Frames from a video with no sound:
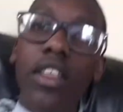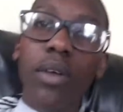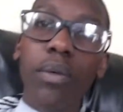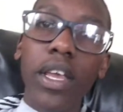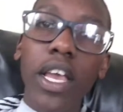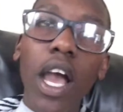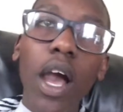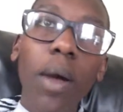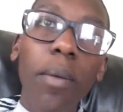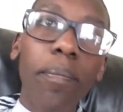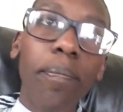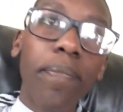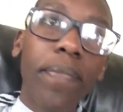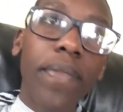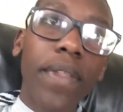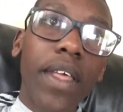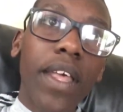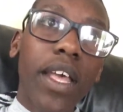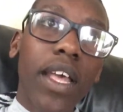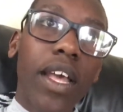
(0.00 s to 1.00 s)
There we go.
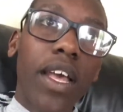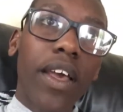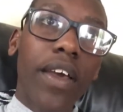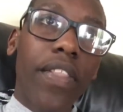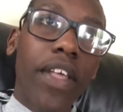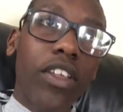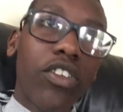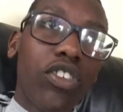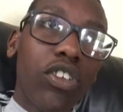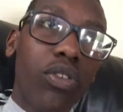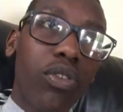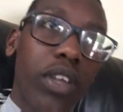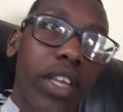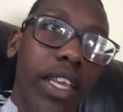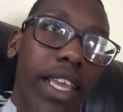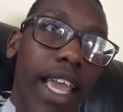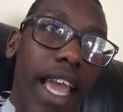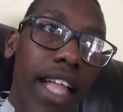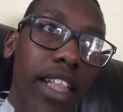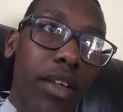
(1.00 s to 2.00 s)
That should
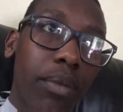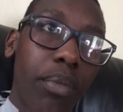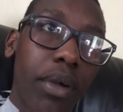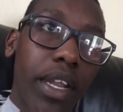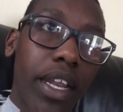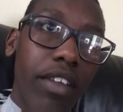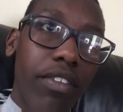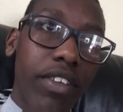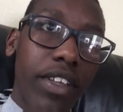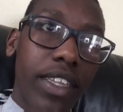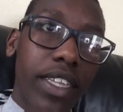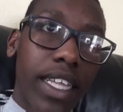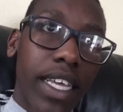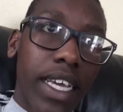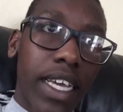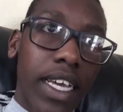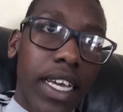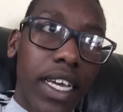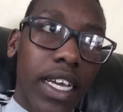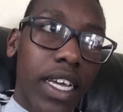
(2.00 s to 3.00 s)
recalibrate
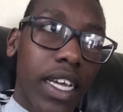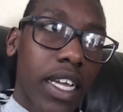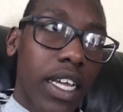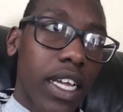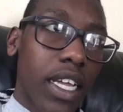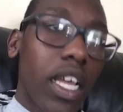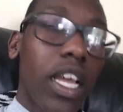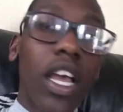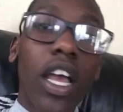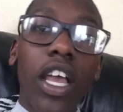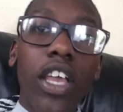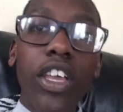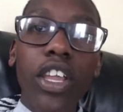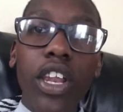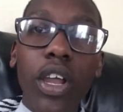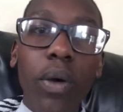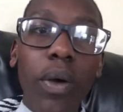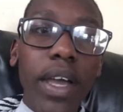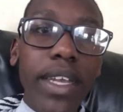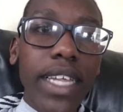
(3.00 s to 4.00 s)
everything. You
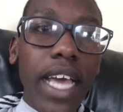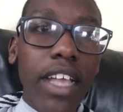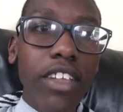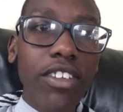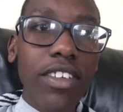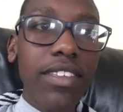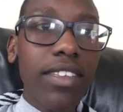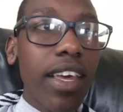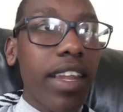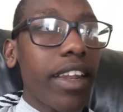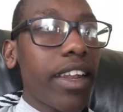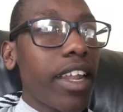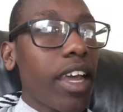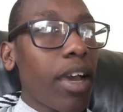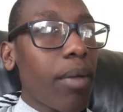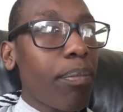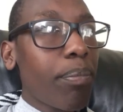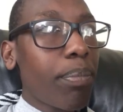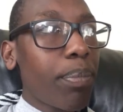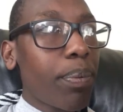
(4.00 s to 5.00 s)
know what? I'll just set it
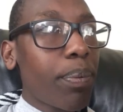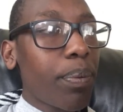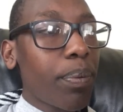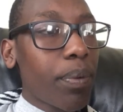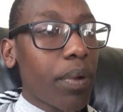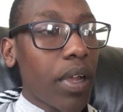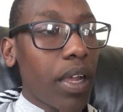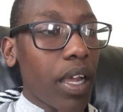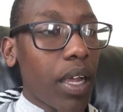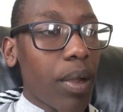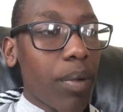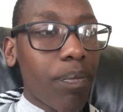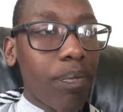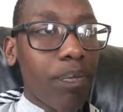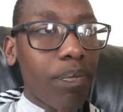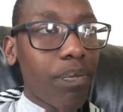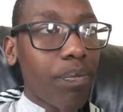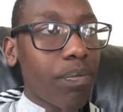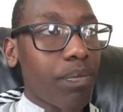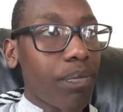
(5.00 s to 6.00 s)
up
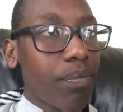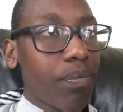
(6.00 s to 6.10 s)
right